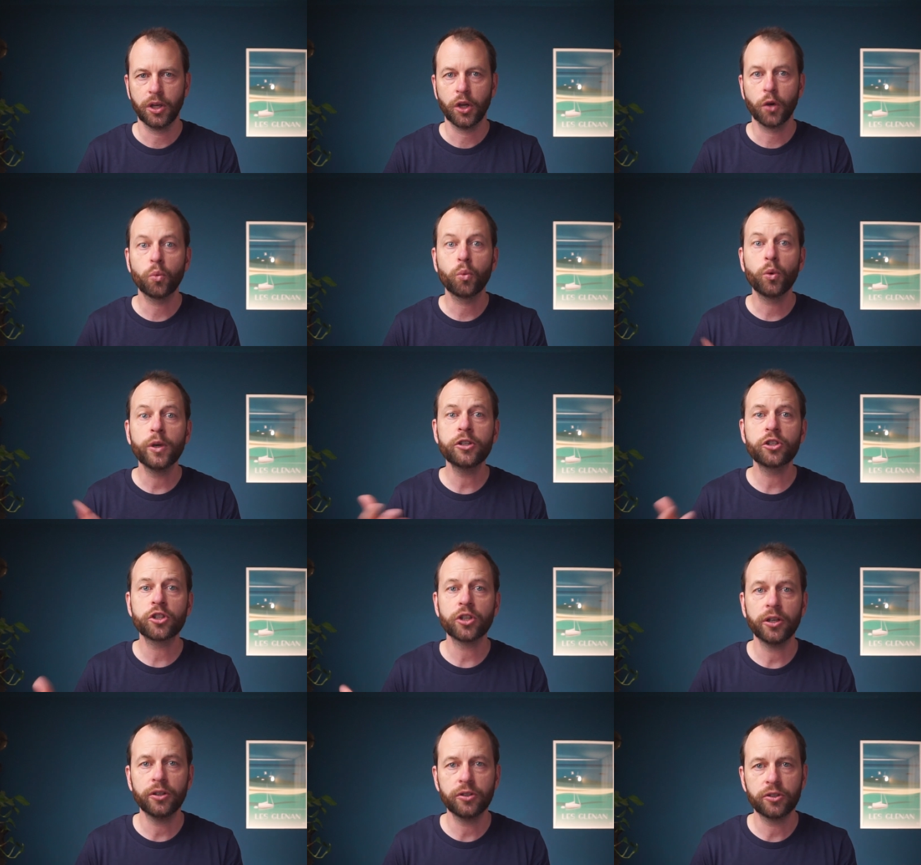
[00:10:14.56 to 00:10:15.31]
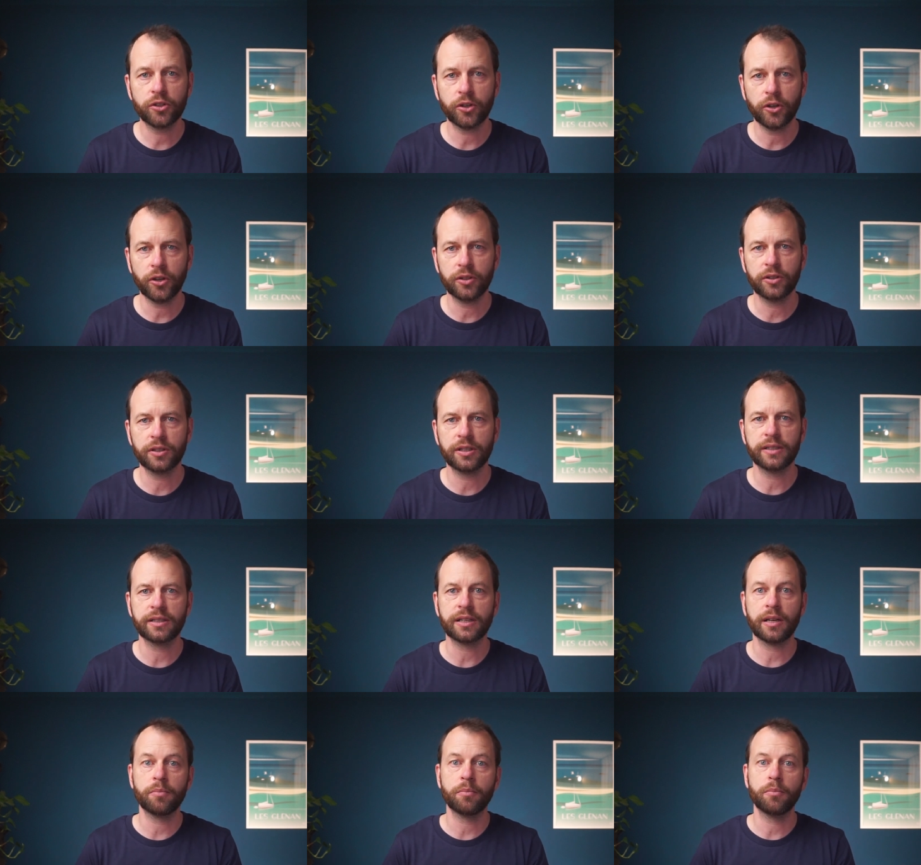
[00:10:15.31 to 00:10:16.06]
Which
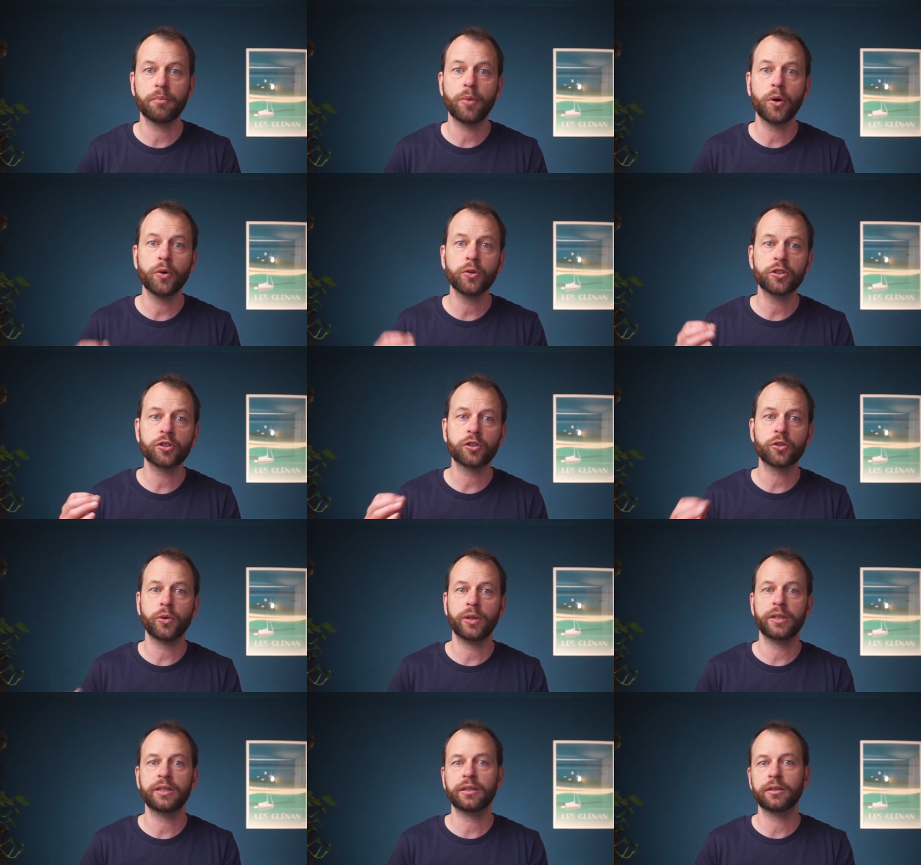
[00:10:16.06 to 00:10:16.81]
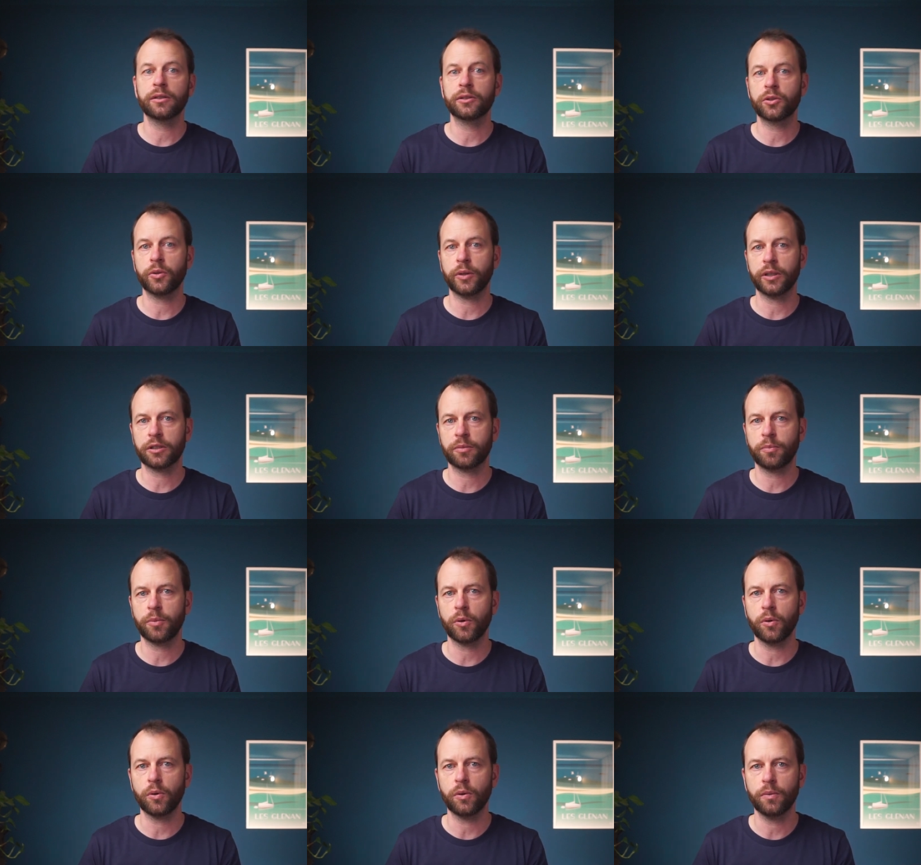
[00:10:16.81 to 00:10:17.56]
uncertainties are most critical to
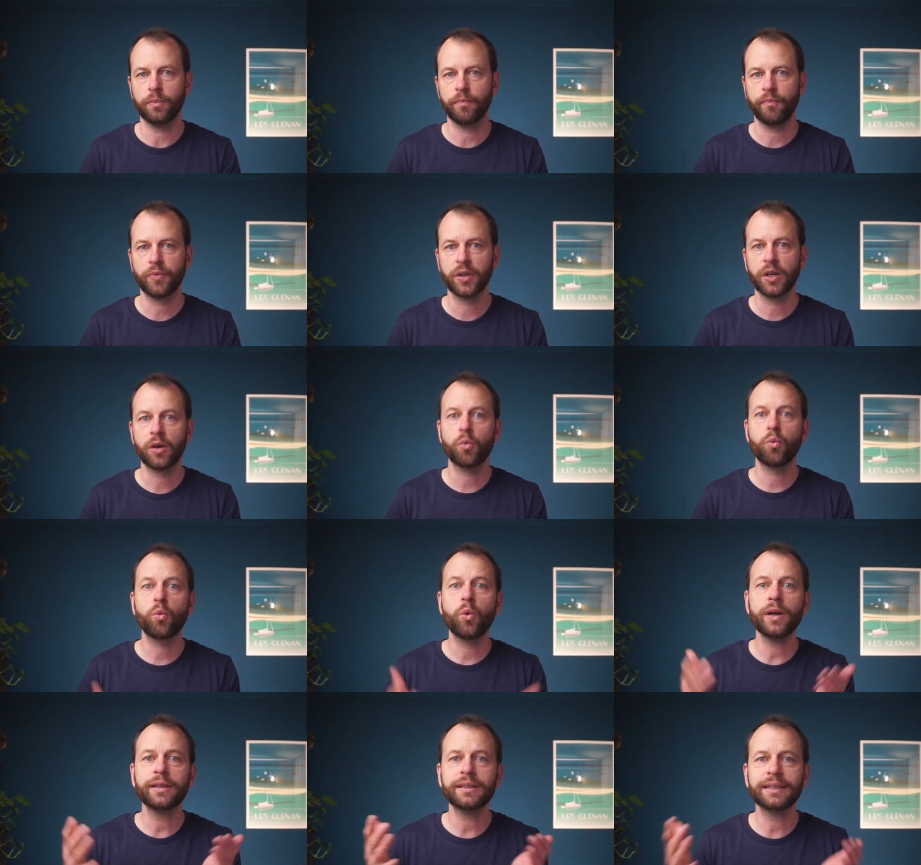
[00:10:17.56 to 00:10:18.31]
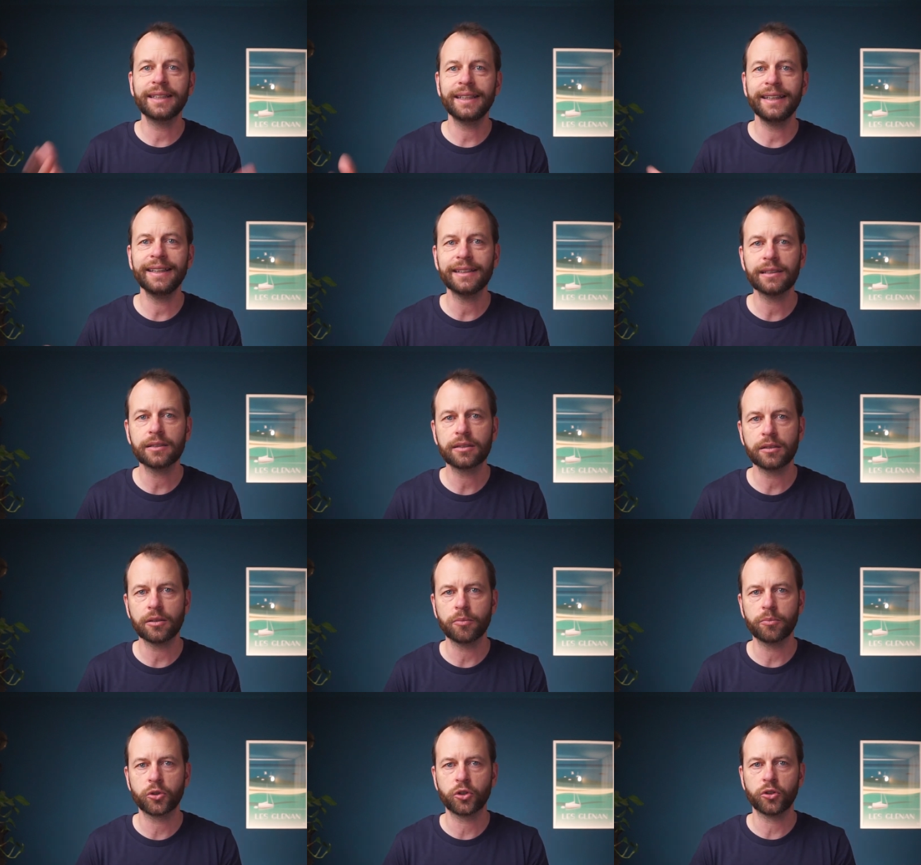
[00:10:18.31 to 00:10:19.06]
explore? What key
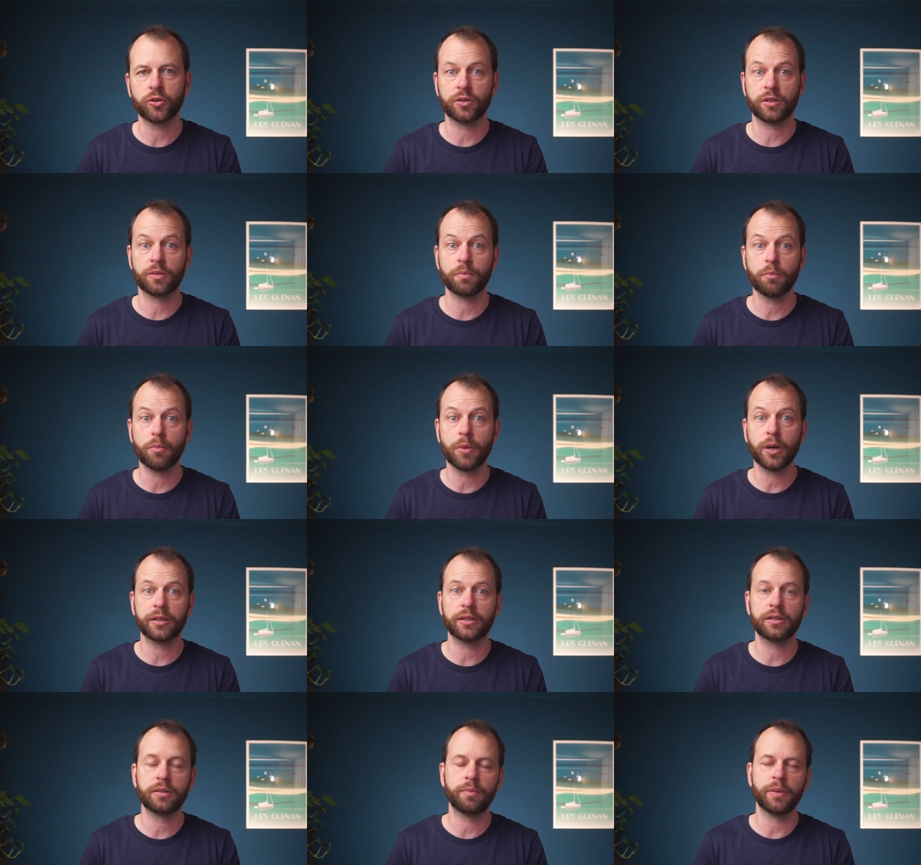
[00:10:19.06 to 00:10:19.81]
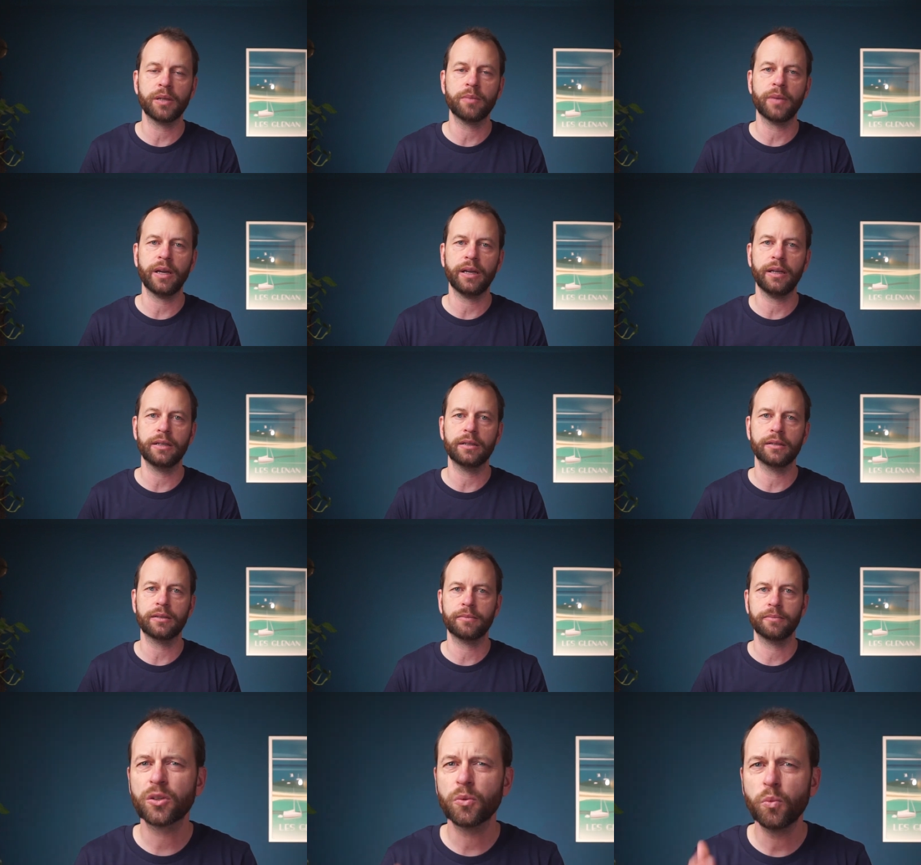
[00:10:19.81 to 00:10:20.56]
assumptions must be made?
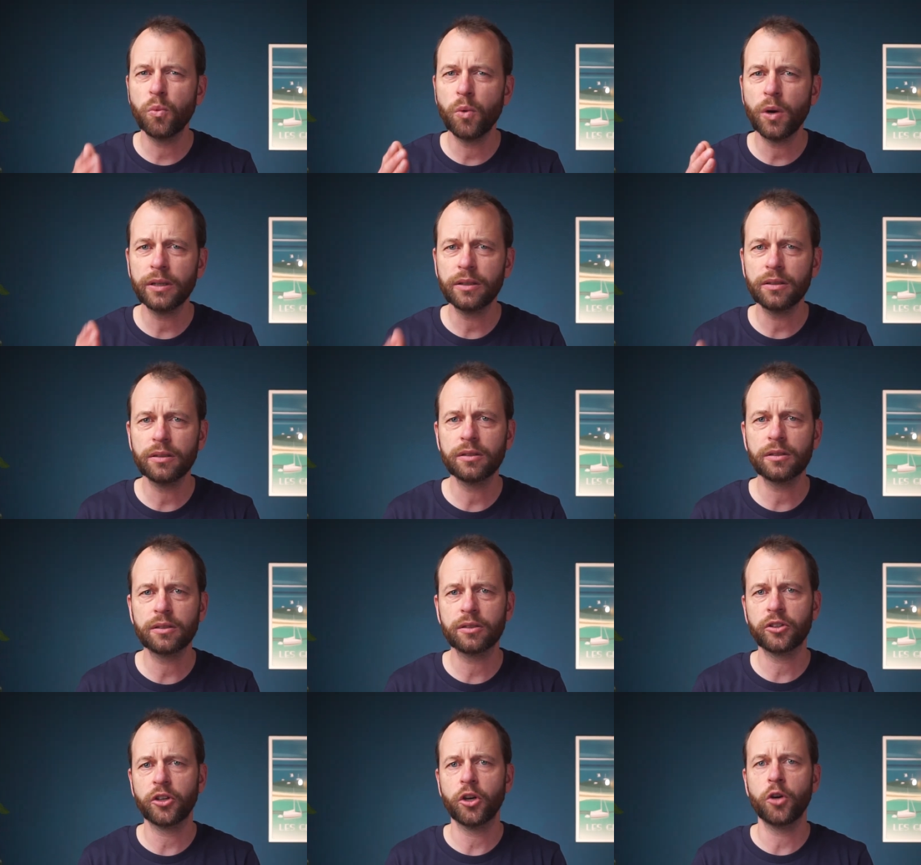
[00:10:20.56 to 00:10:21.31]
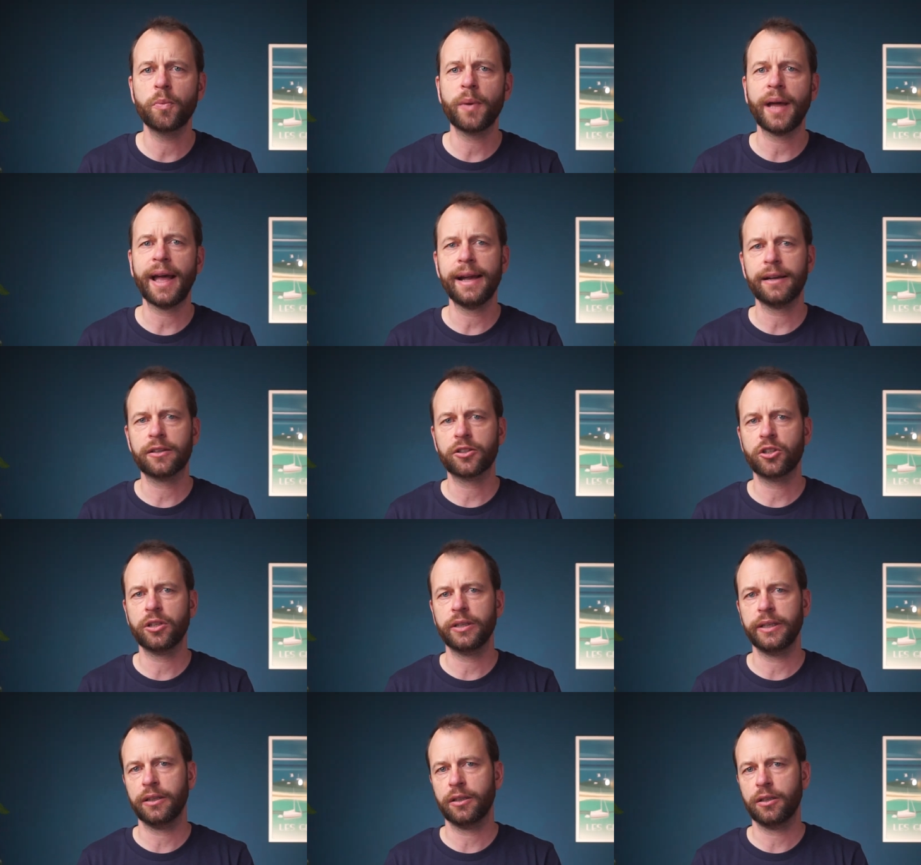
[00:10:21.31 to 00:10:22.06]
So what does scope
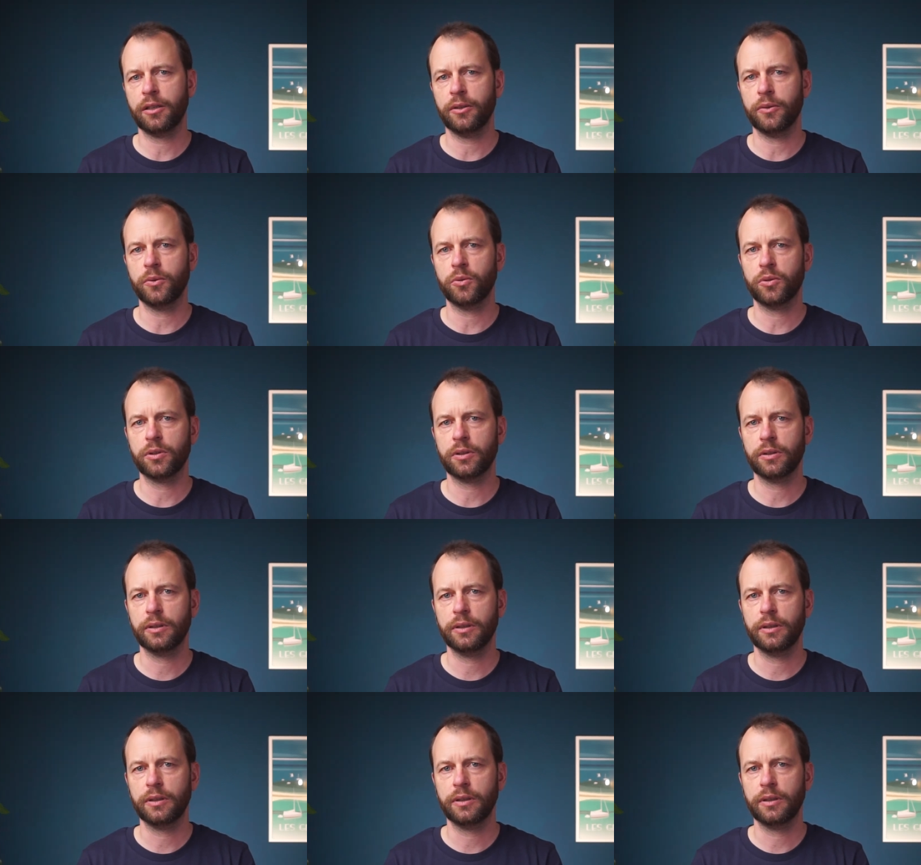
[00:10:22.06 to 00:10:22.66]
actually include?